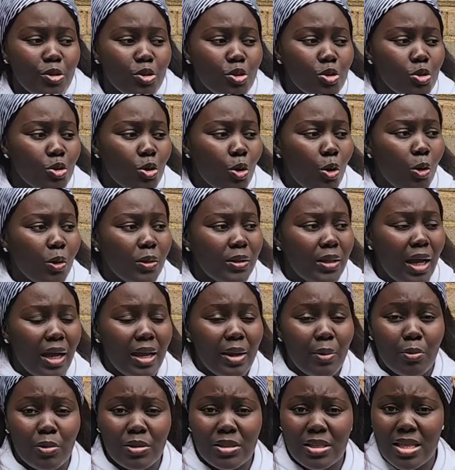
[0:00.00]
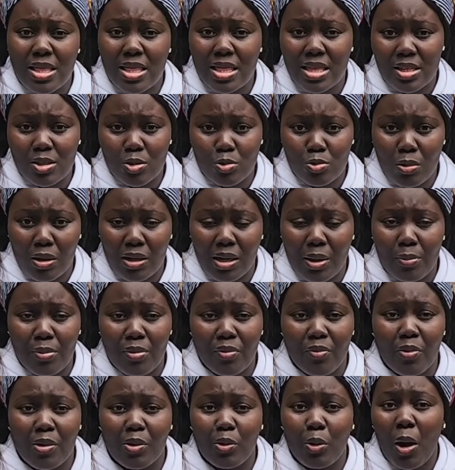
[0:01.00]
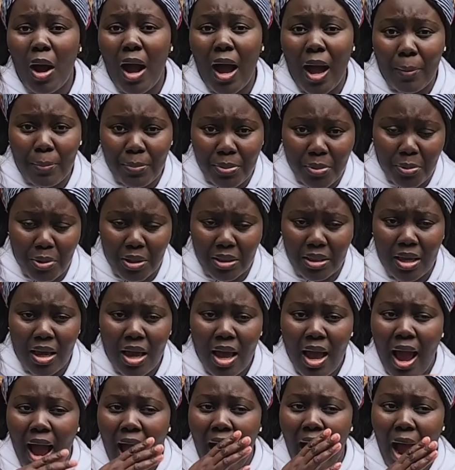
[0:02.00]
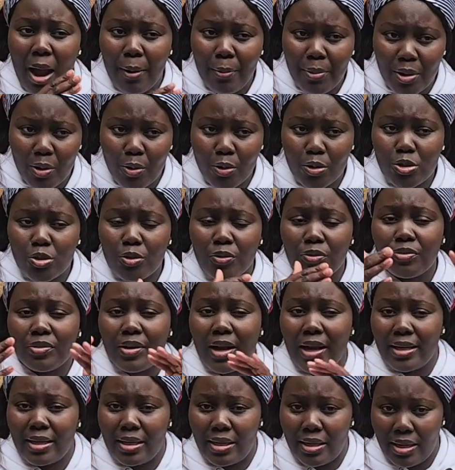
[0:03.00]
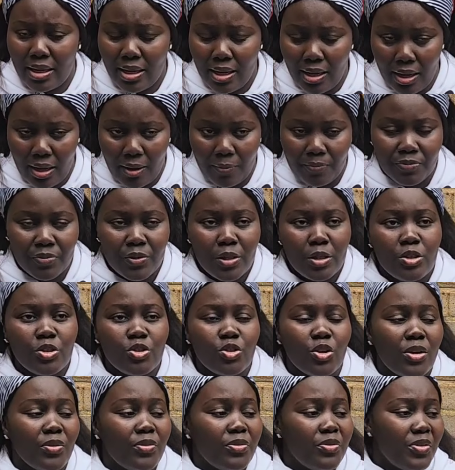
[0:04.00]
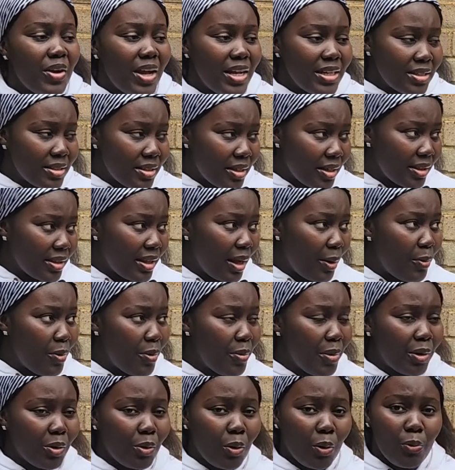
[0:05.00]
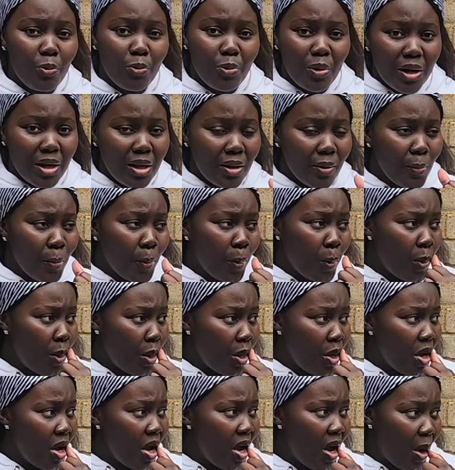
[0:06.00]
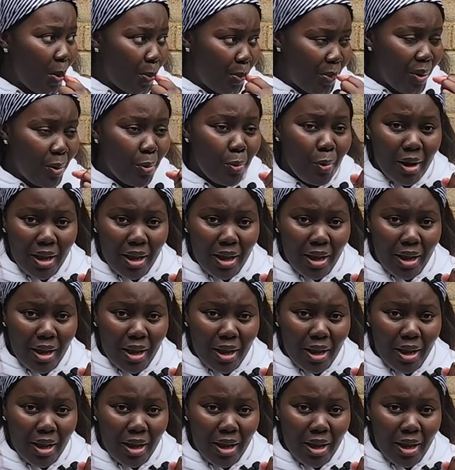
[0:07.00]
we saw that it was in this one that we were not happy with, are we going to find it here? So the first thing that we were not really happy